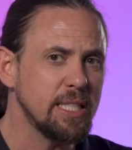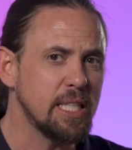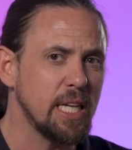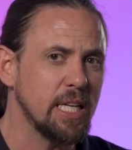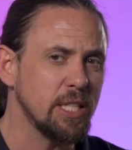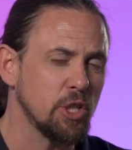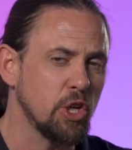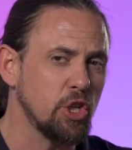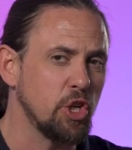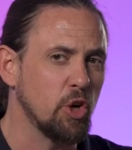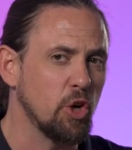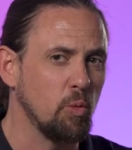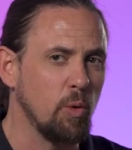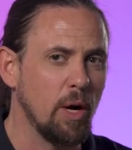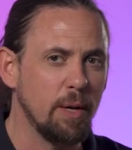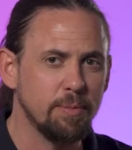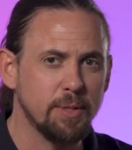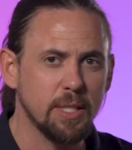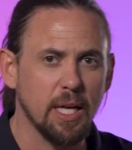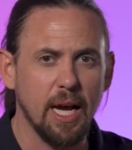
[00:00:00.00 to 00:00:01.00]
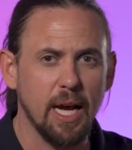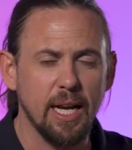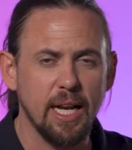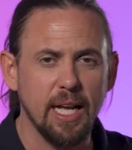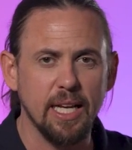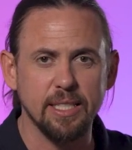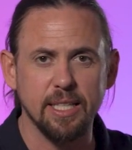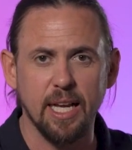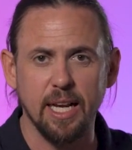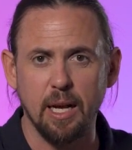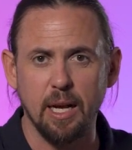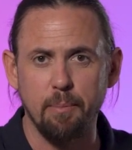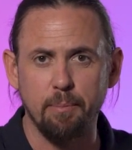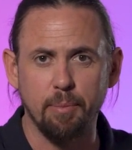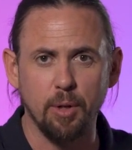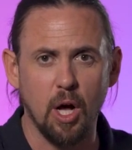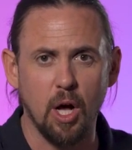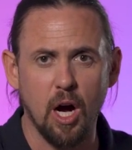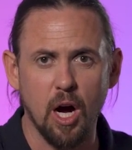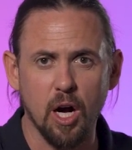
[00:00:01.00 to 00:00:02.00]
things on your website as like a
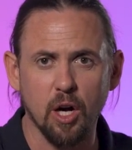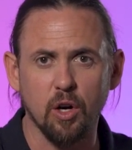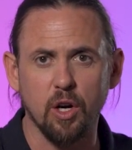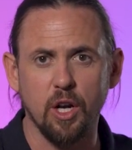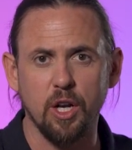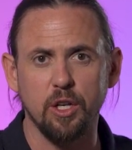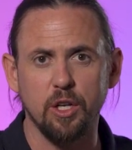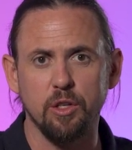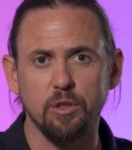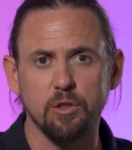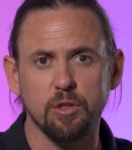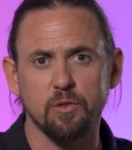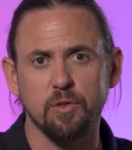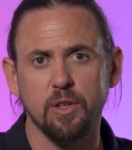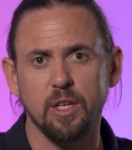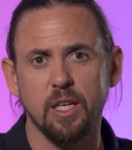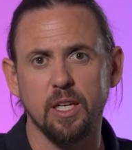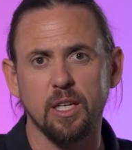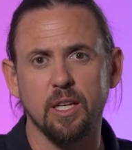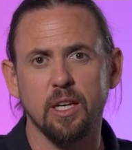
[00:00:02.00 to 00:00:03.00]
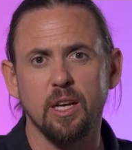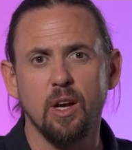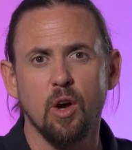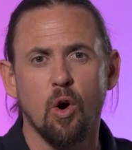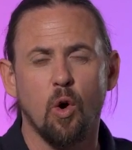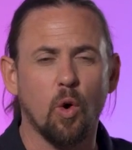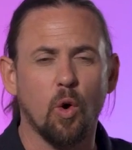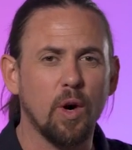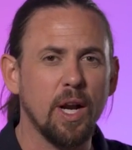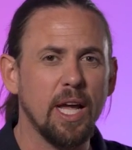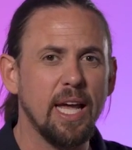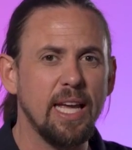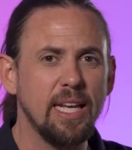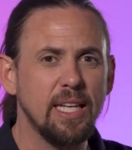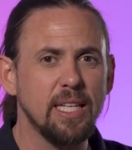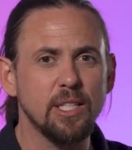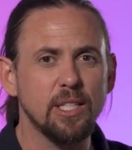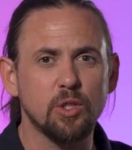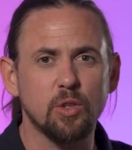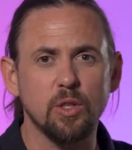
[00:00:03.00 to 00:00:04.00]
blog or a newsfeed, or
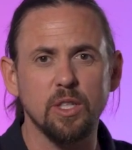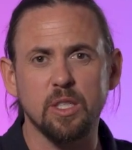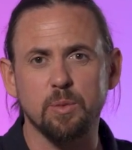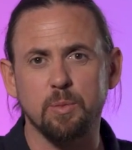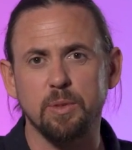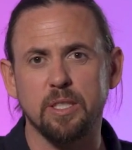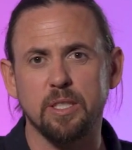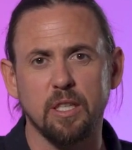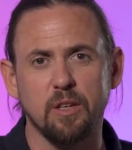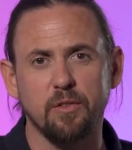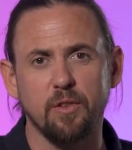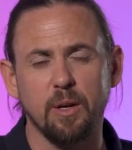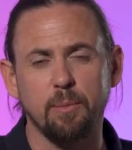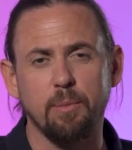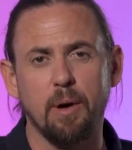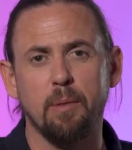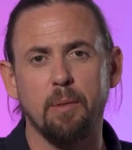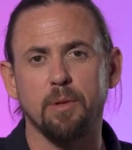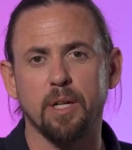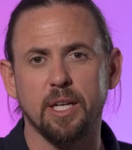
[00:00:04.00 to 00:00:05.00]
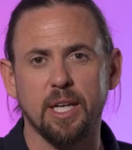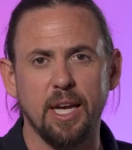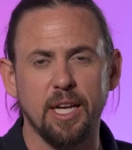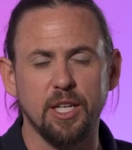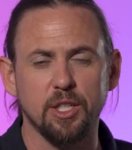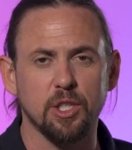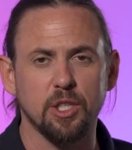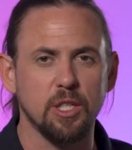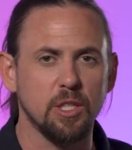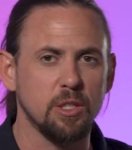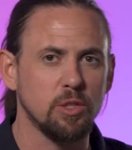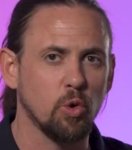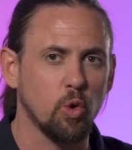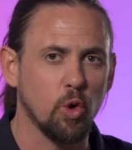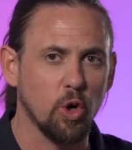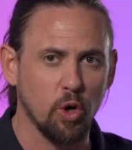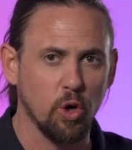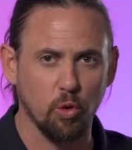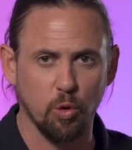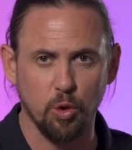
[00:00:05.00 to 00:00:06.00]
industry-specific publications
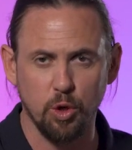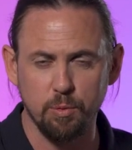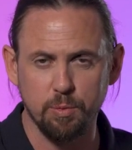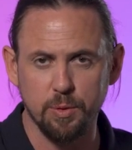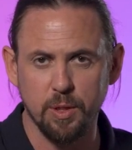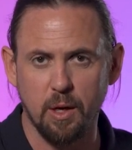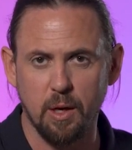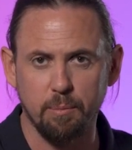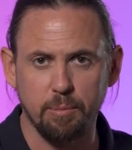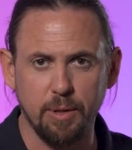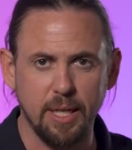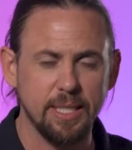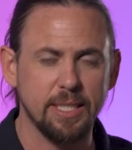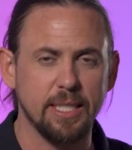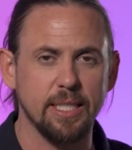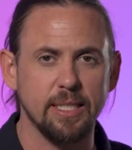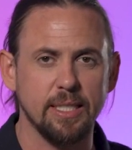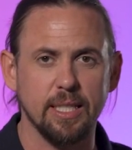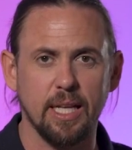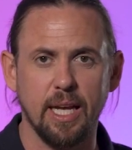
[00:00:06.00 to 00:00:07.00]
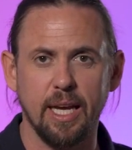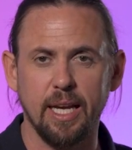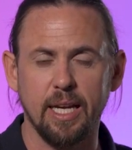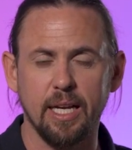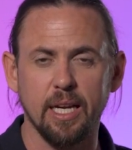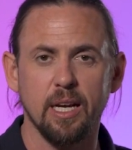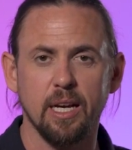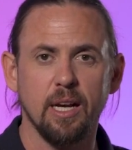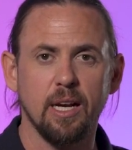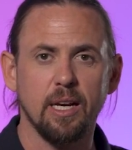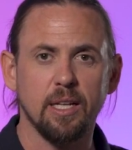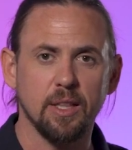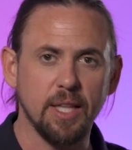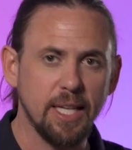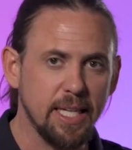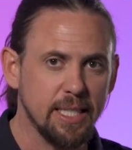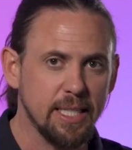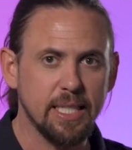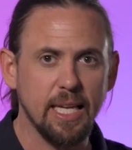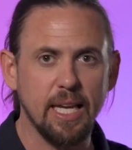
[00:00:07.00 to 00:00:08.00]
or groups on places like
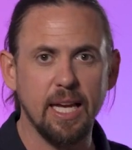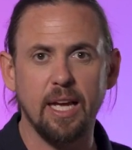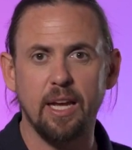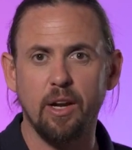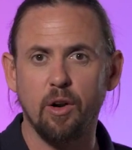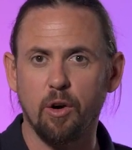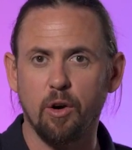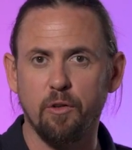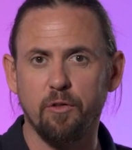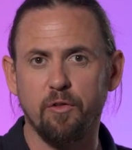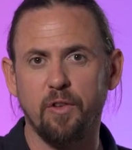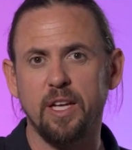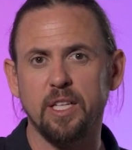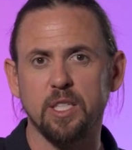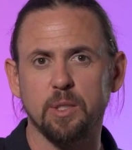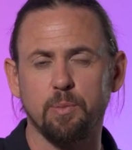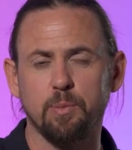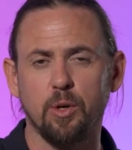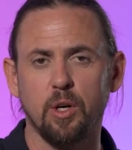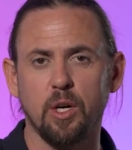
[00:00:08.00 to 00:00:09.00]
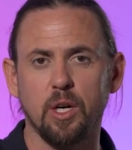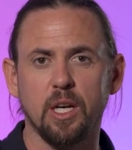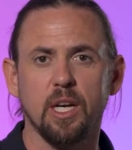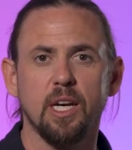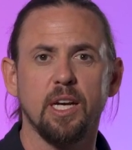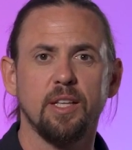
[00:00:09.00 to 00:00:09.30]
LinkedIn or Facebook.